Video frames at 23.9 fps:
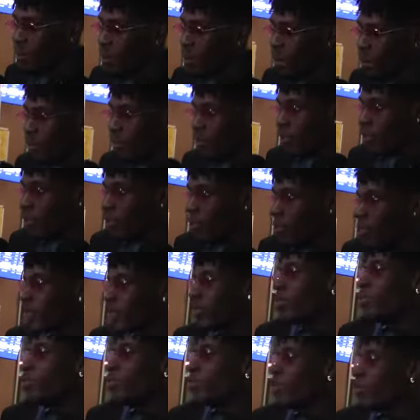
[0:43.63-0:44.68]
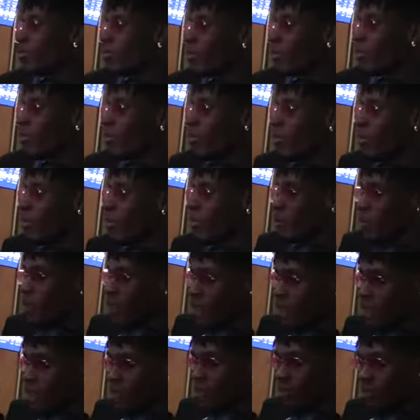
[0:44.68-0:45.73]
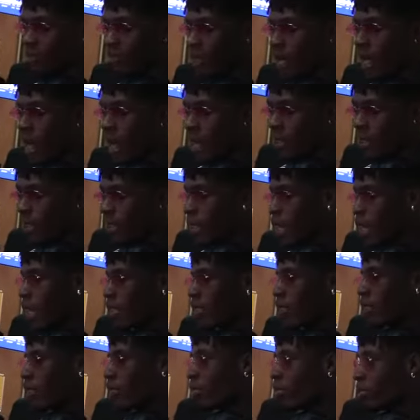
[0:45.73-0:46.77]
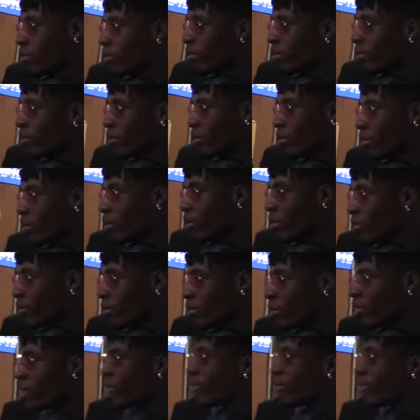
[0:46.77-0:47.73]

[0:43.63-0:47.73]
past relationships. Yeah, that actually adds up. But it